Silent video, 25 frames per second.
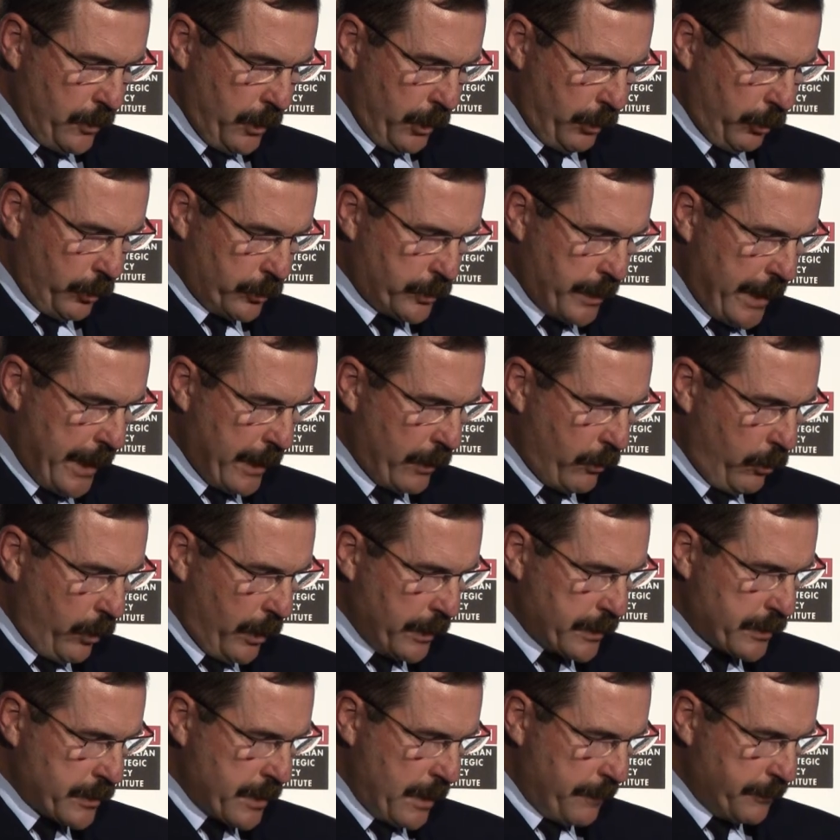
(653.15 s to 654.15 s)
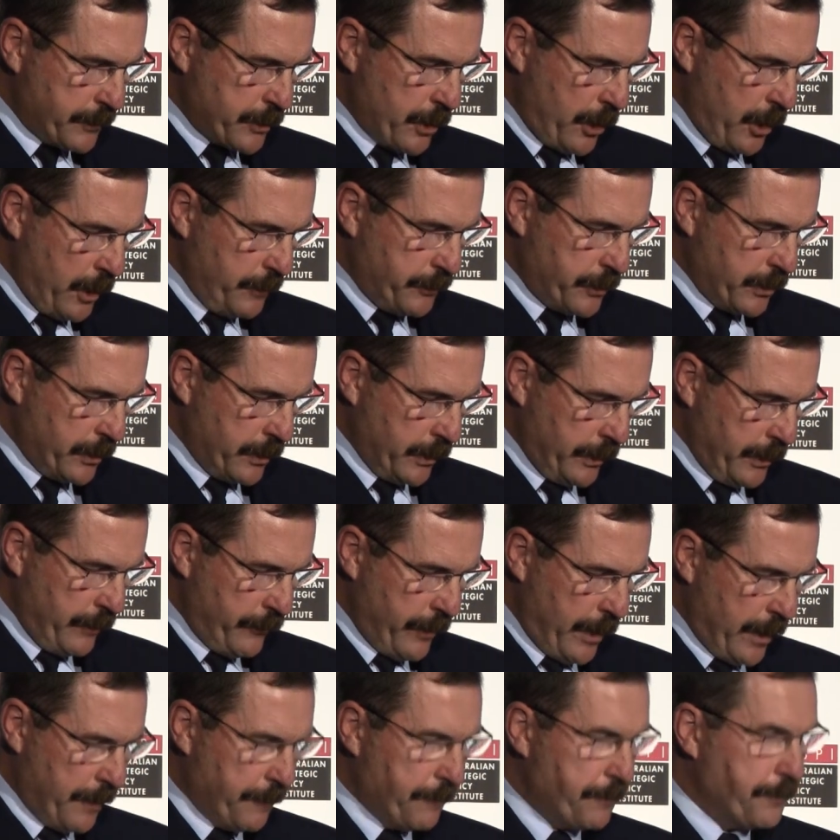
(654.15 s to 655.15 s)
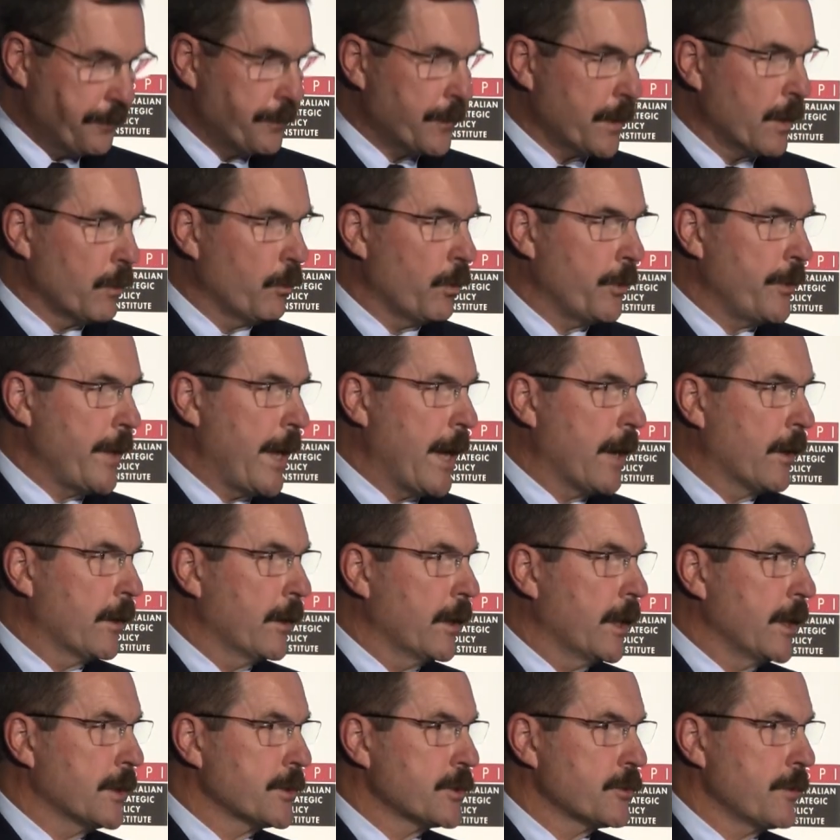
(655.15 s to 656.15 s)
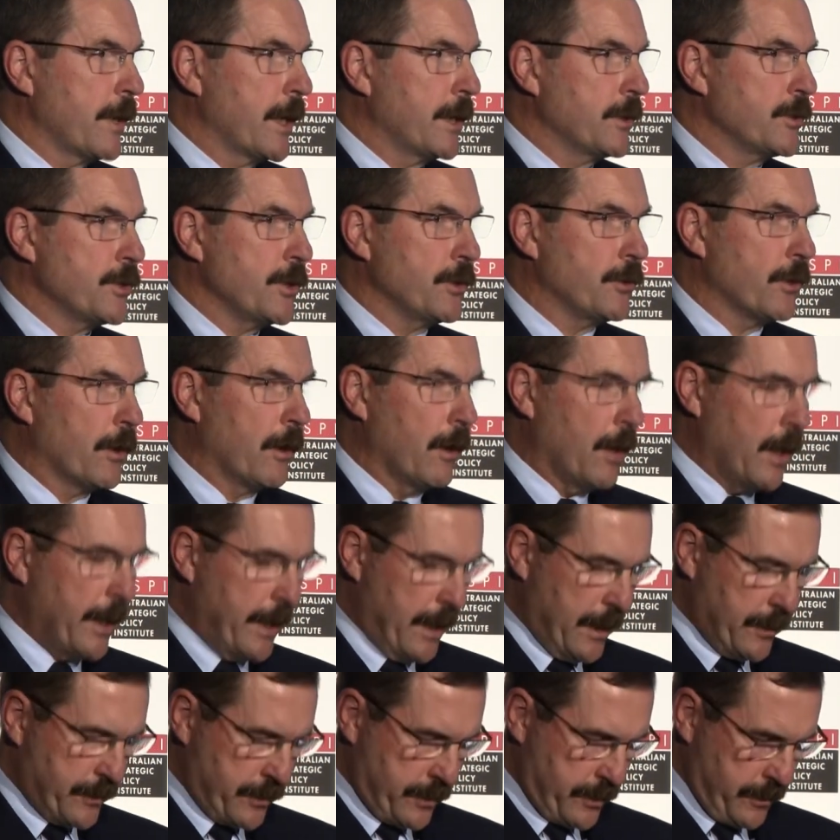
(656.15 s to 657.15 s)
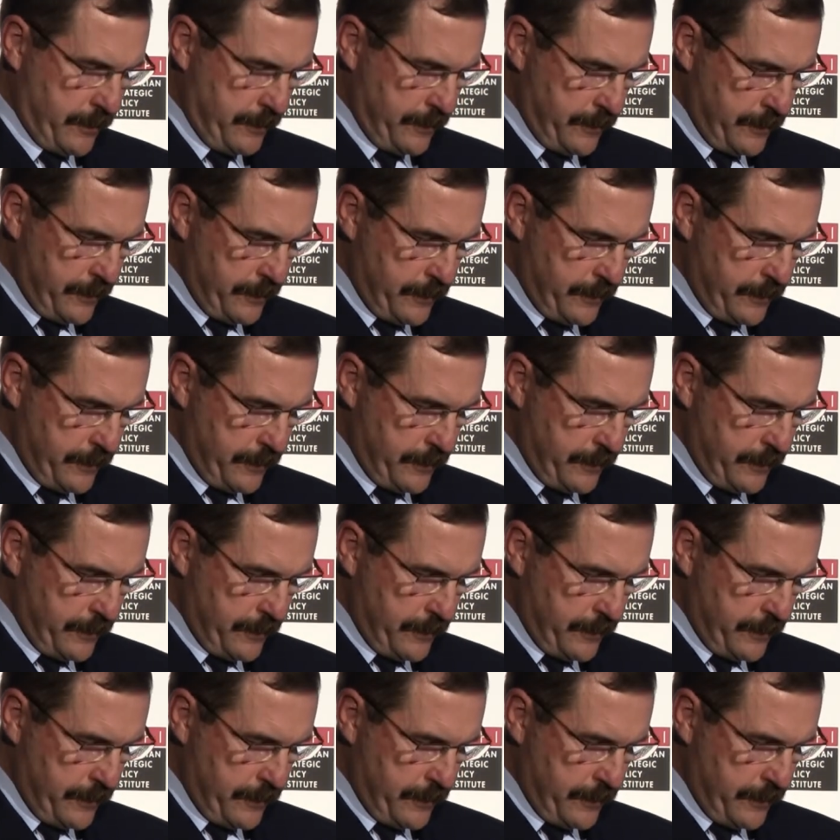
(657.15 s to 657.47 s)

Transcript: or will take quite some time to deliver without a strategy to guide us.